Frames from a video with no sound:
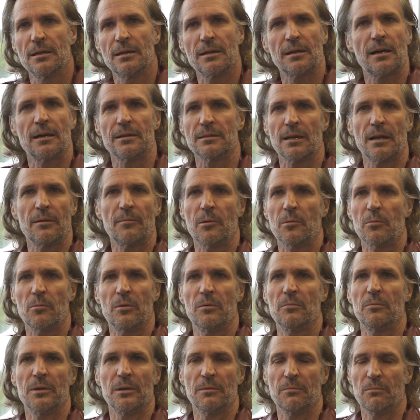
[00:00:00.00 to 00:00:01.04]
Because I
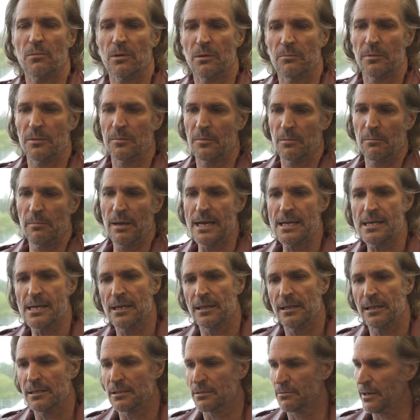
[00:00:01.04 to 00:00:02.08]
remember when we were
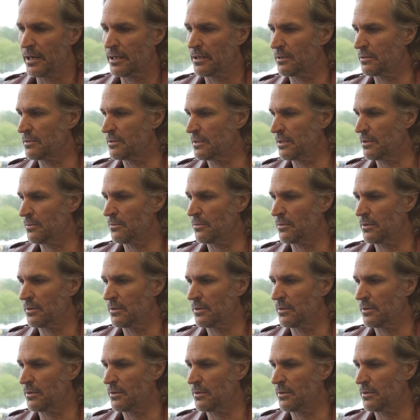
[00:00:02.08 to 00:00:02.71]
making these records,